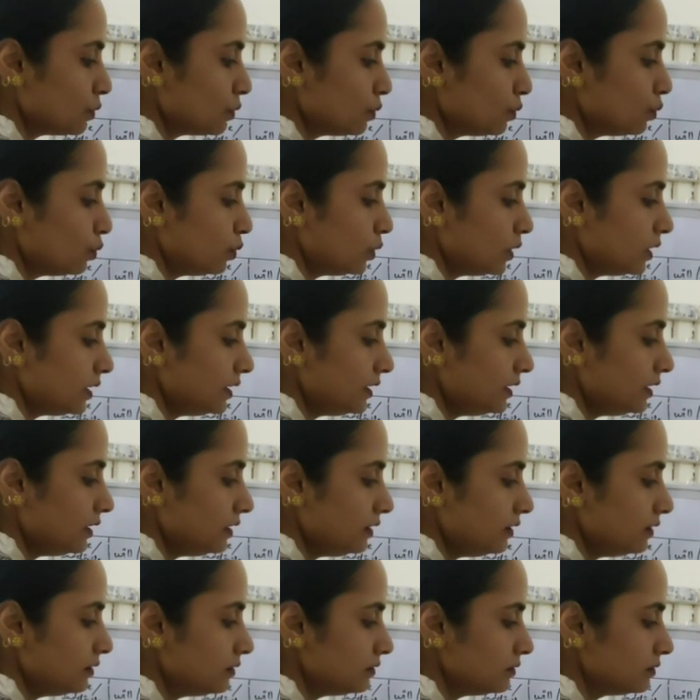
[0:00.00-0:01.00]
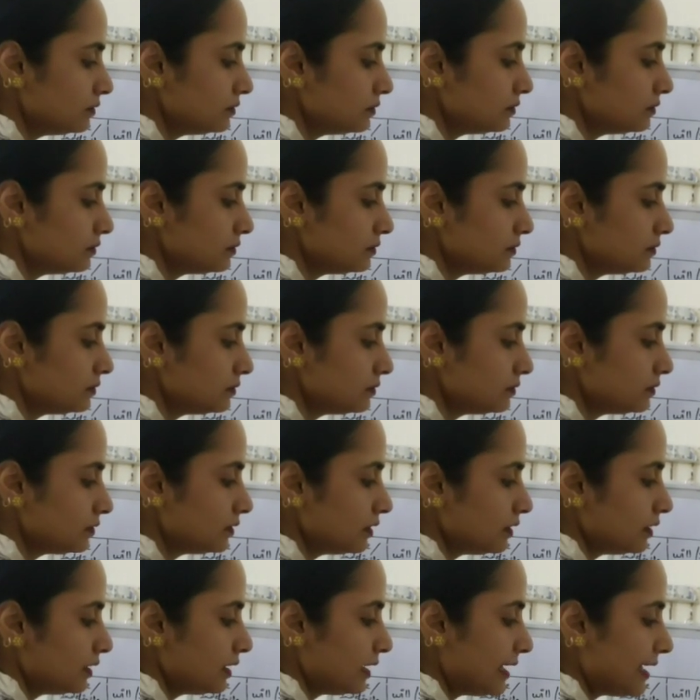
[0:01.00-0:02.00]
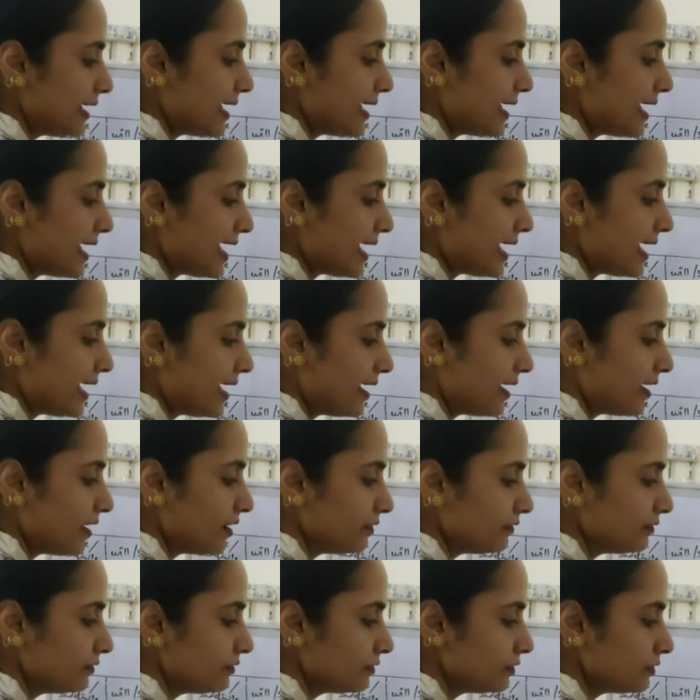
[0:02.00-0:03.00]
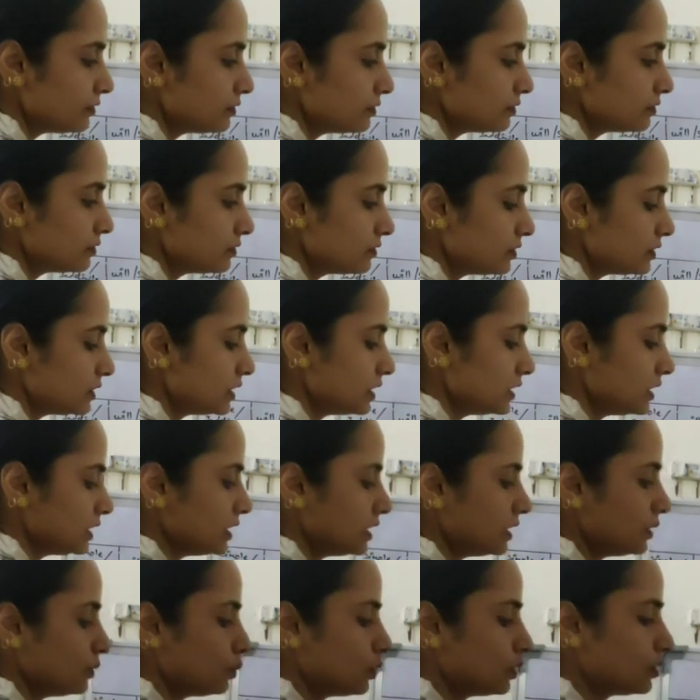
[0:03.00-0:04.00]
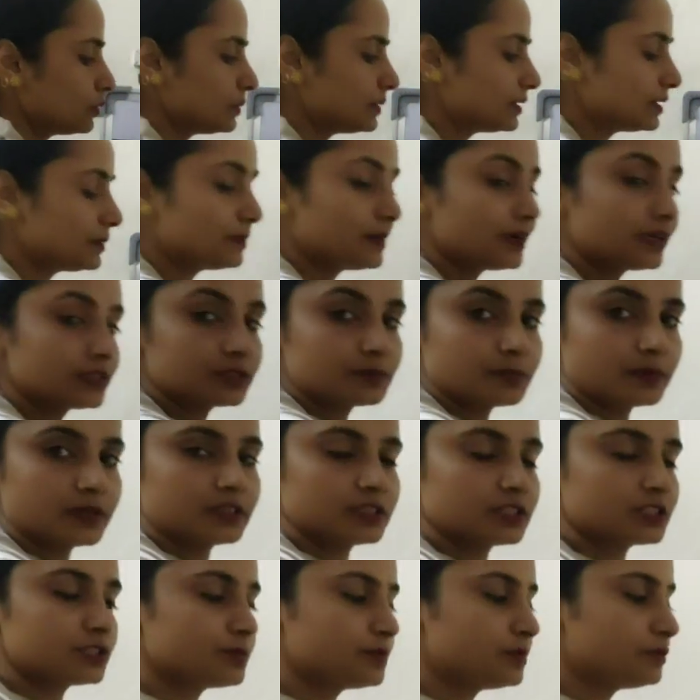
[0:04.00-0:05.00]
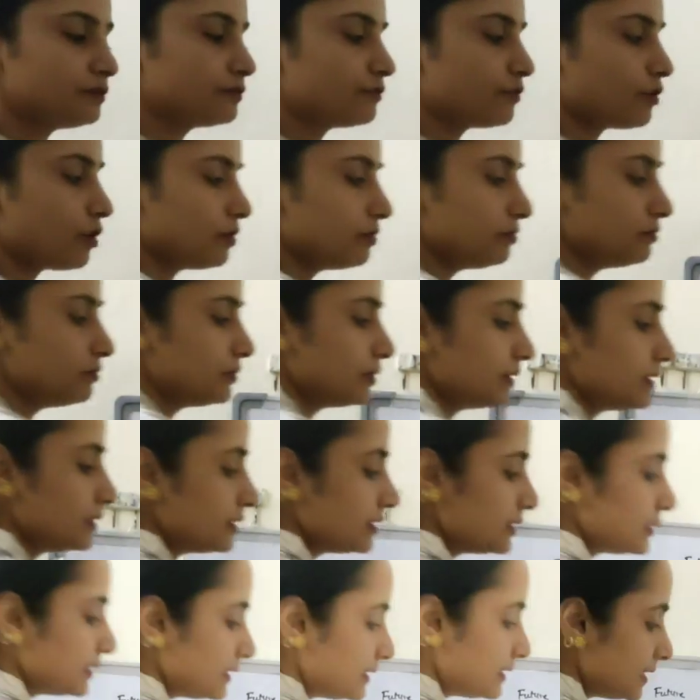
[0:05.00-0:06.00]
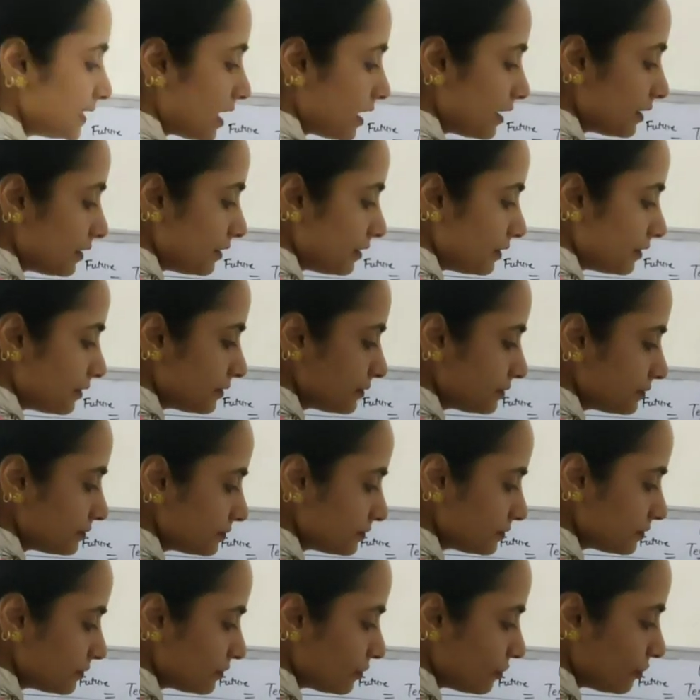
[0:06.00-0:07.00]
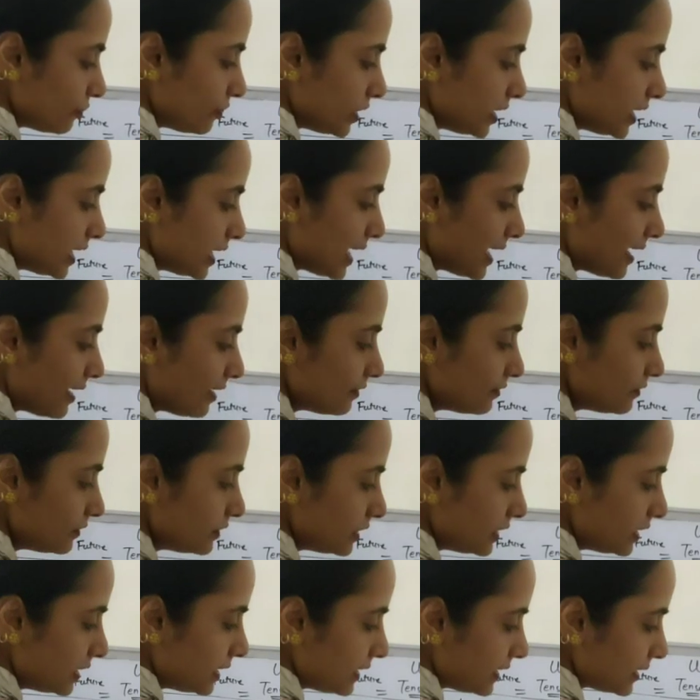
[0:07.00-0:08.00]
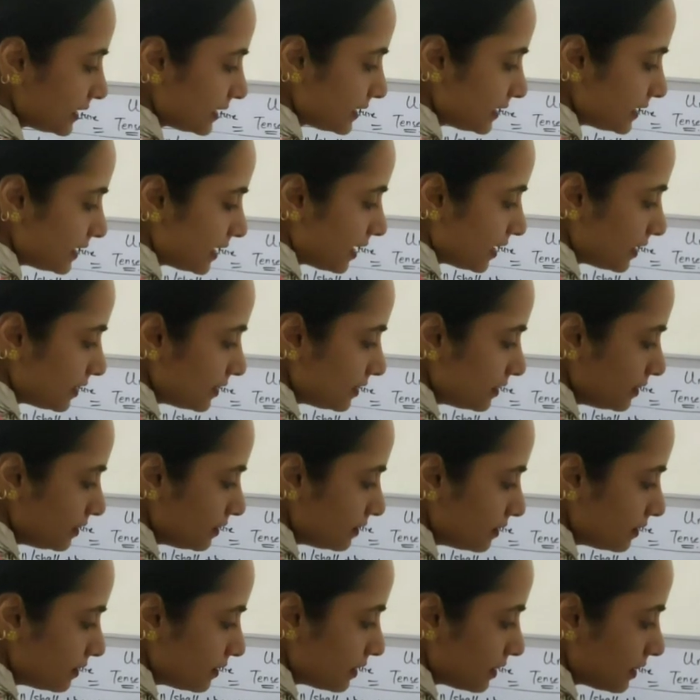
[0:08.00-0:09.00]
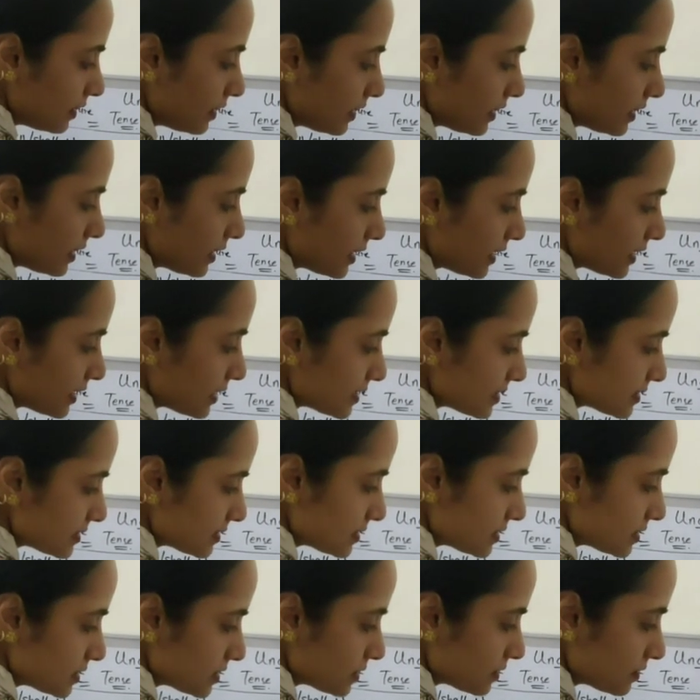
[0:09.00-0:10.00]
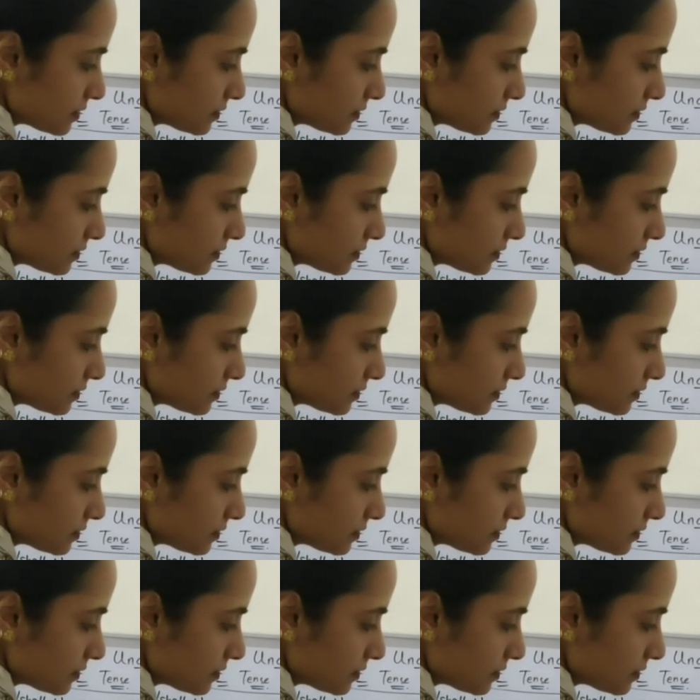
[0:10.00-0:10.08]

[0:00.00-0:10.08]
will have, what will the past participle form? Done. Will have done his